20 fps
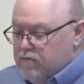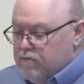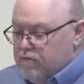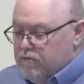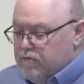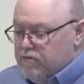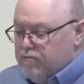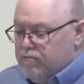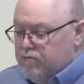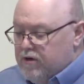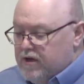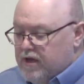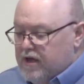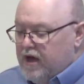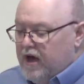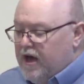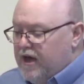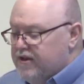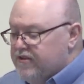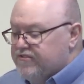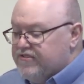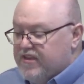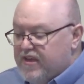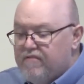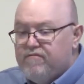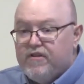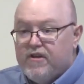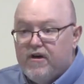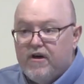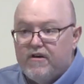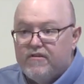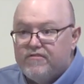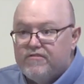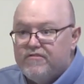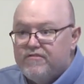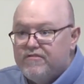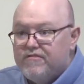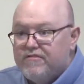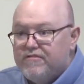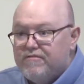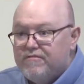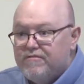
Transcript: with what God has given us,